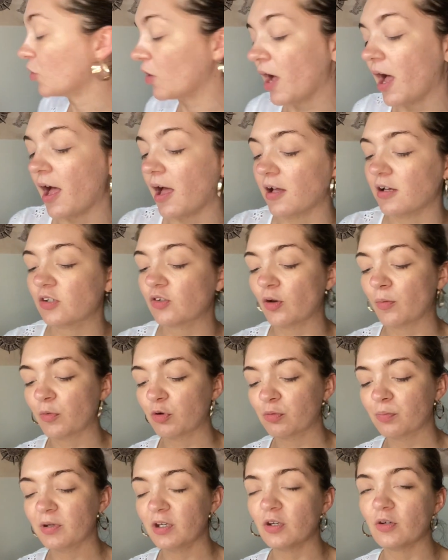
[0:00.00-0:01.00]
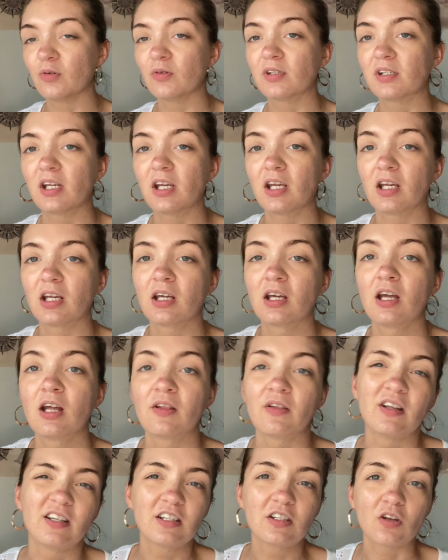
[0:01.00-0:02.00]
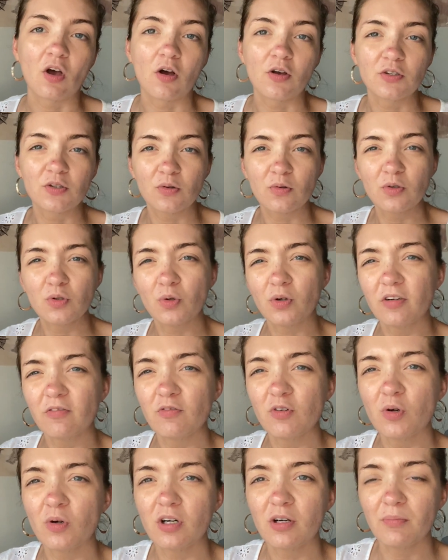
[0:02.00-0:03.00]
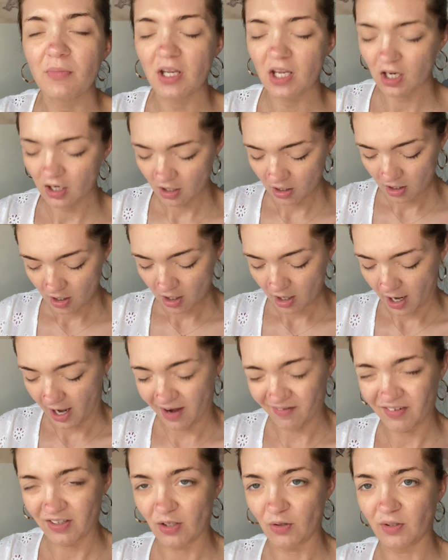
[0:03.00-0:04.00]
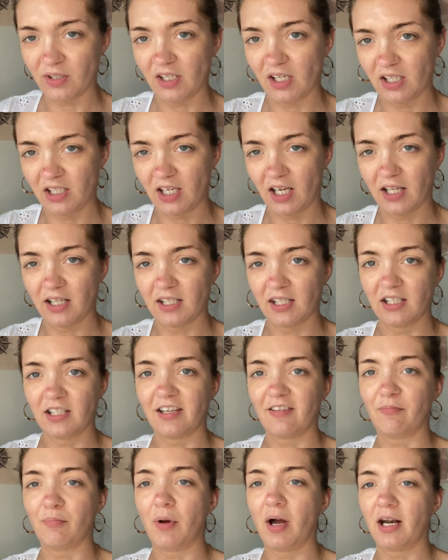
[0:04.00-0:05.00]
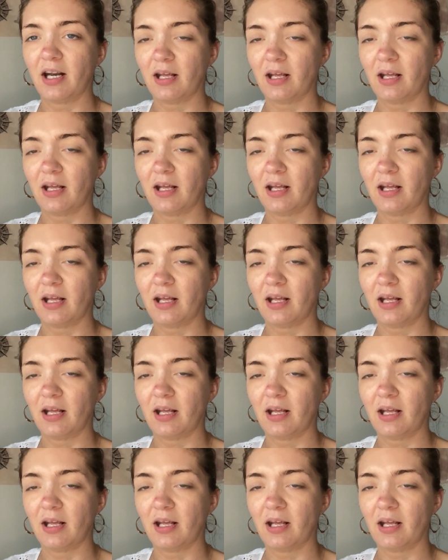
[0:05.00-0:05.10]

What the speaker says: eye, so I'm going to be using, this is also sort of newer to me. I haven't used it a ton since I bought